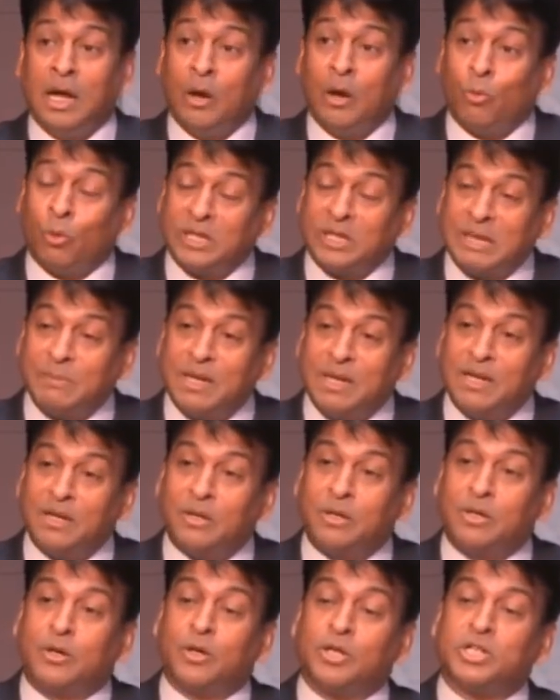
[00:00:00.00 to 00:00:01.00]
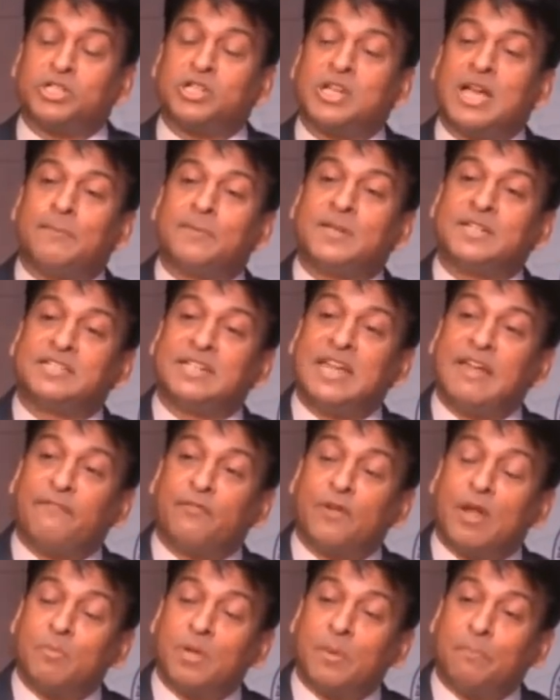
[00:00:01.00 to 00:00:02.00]
whatever goods you have received
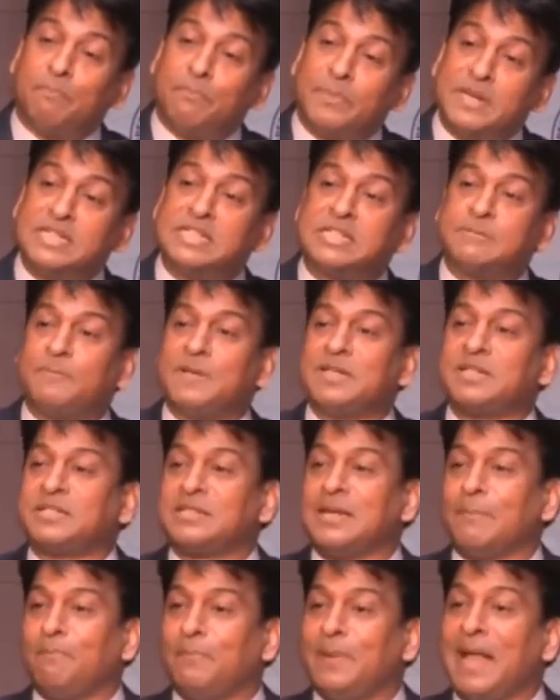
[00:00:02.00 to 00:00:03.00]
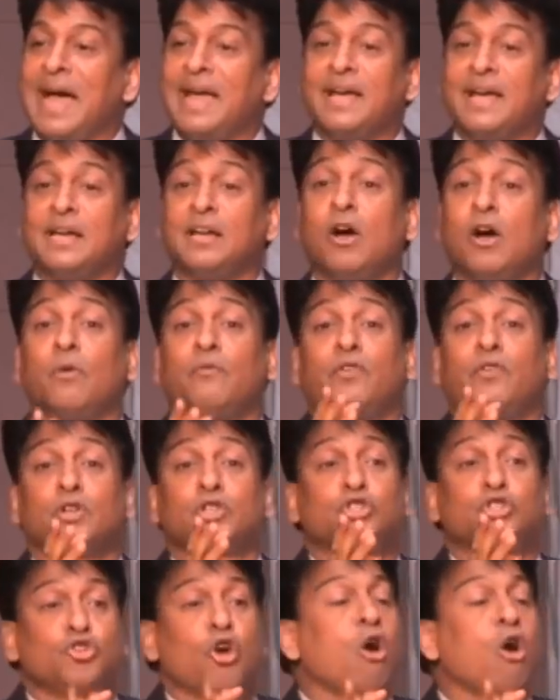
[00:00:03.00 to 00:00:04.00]
from your principal supplier for
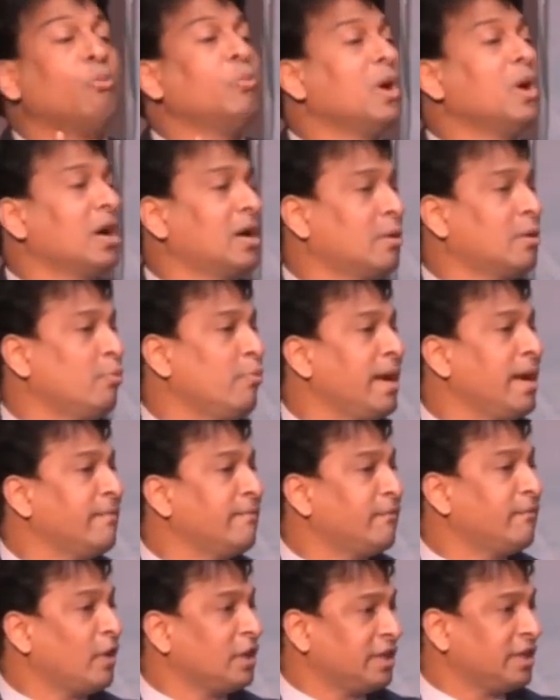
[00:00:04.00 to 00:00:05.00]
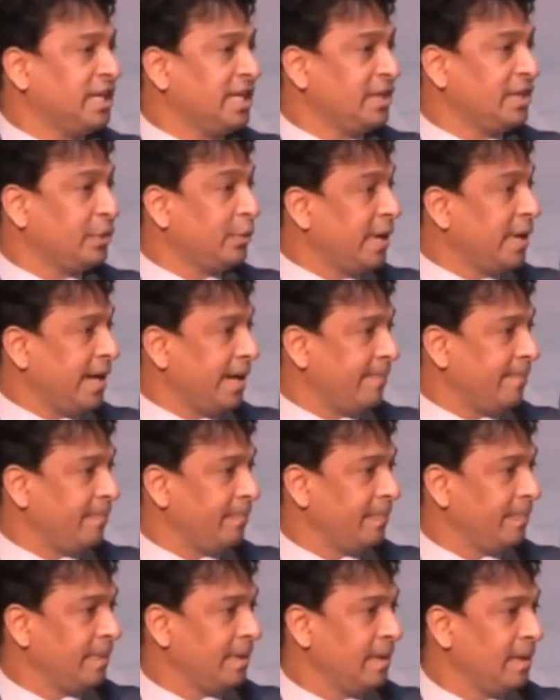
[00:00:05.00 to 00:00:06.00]
job work, 143,
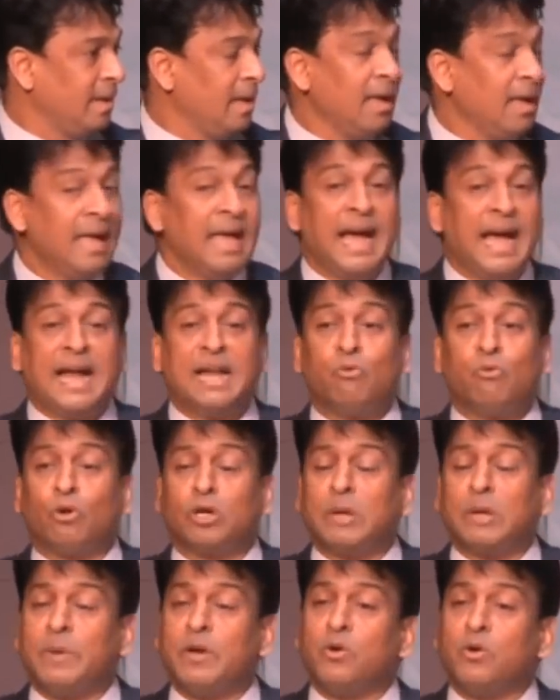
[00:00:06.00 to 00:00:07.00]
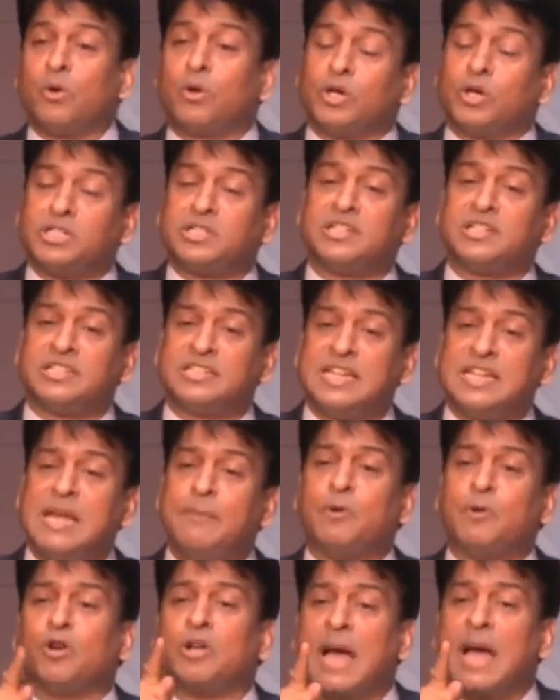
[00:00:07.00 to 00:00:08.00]
and whatever goods
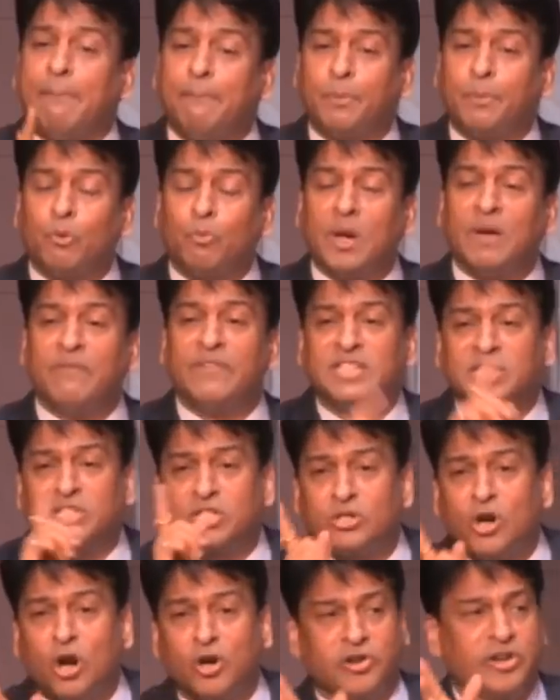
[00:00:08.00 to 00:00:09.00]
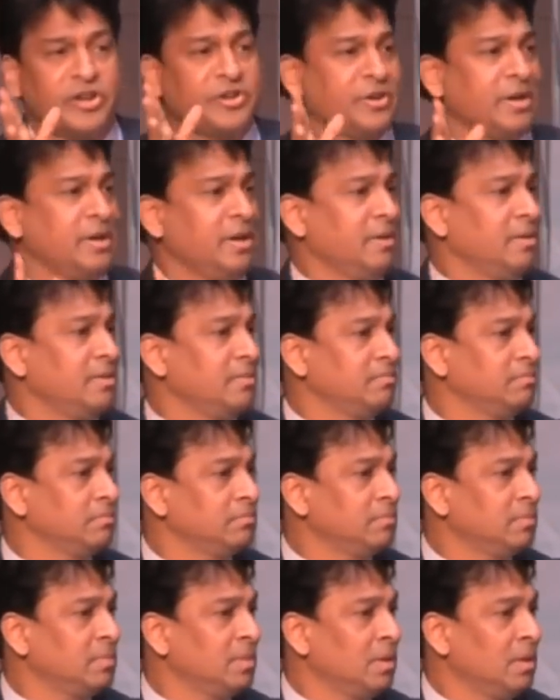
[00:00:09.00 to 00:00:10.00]
received on approval which is not returned.
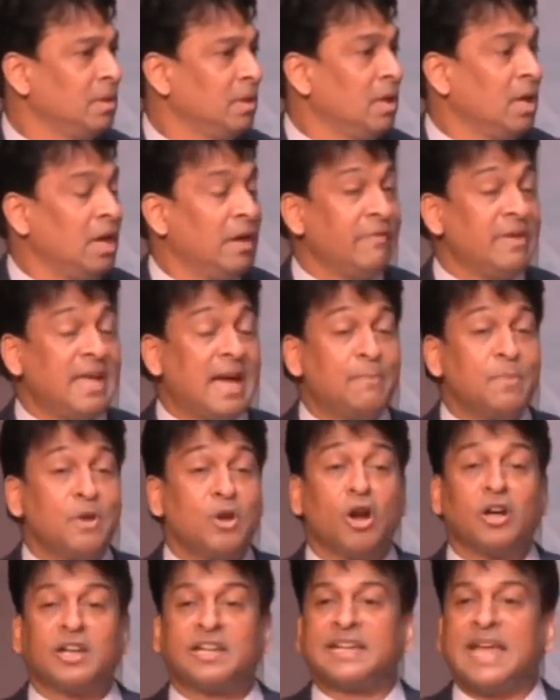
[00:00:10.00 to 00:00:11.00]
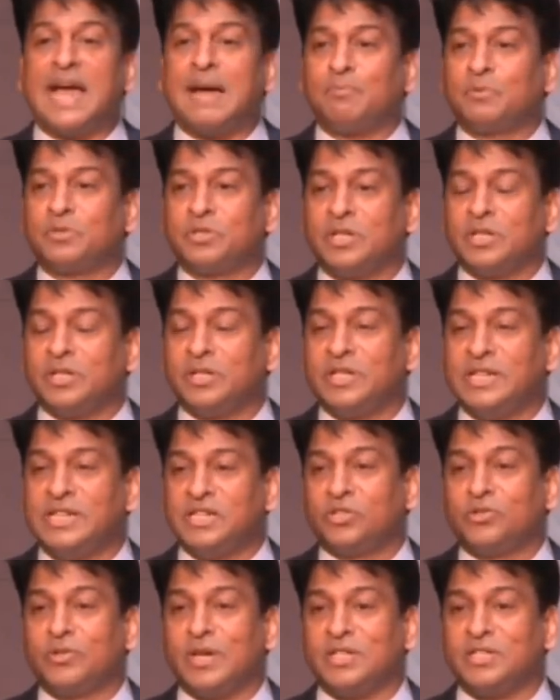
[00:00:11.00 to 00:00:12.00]
We have not captured
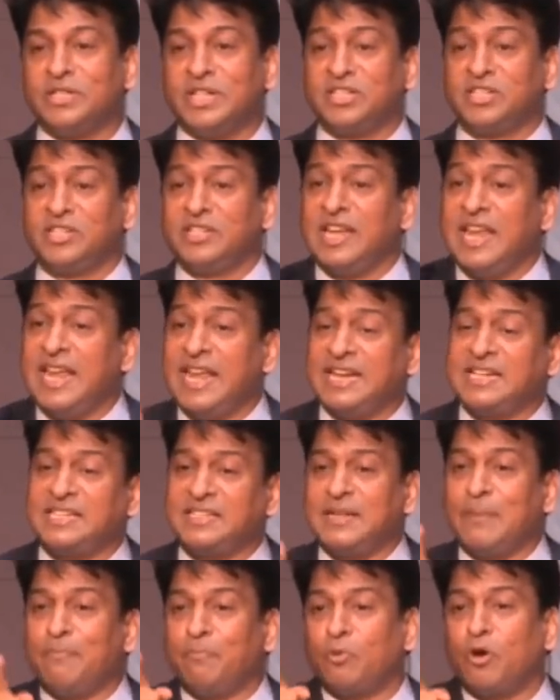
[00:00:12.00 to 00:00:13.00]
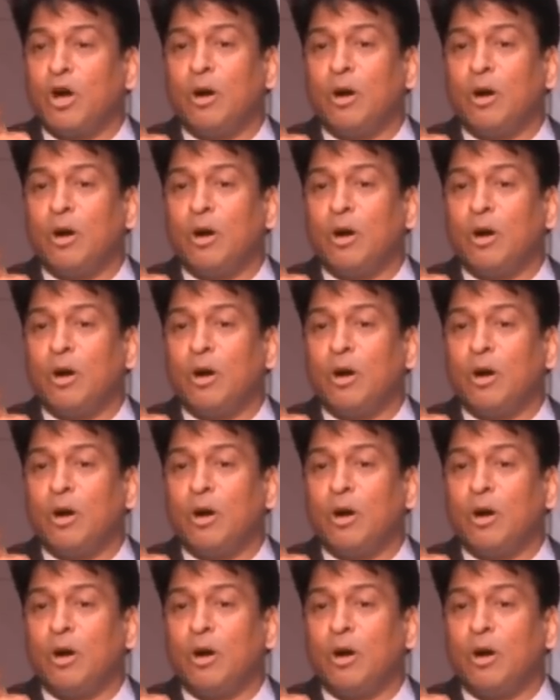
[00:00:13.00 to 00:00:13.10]
these transactions except